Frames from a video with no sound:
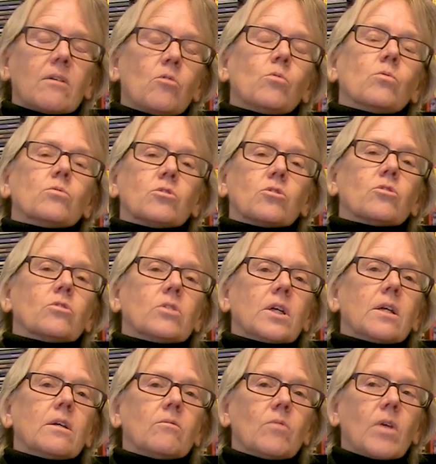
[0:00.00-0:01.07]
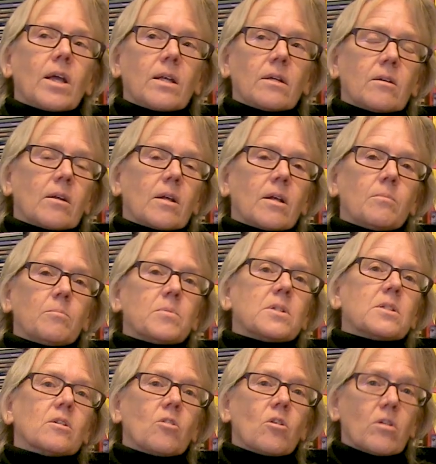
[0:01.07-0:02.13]
whole journey, and I'm
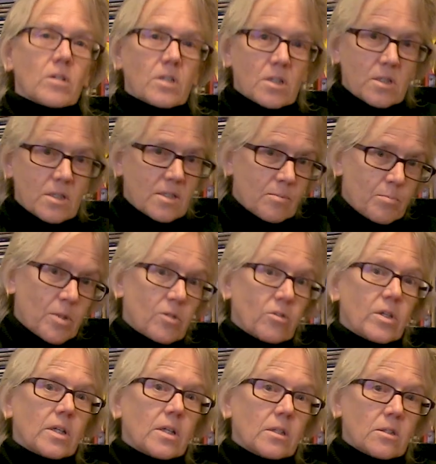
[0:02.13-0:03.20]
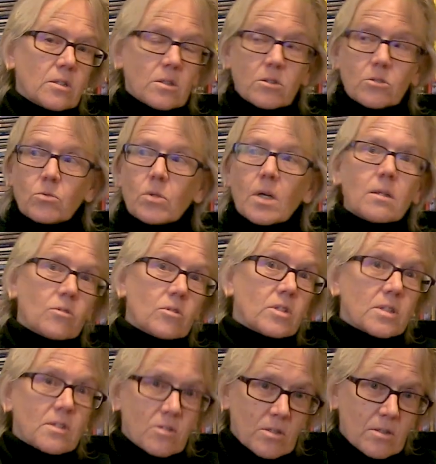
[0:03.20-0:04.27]
still on it, disappearing into the
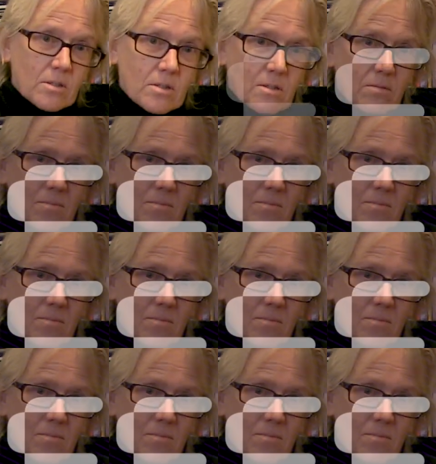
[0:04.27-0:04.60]
distance.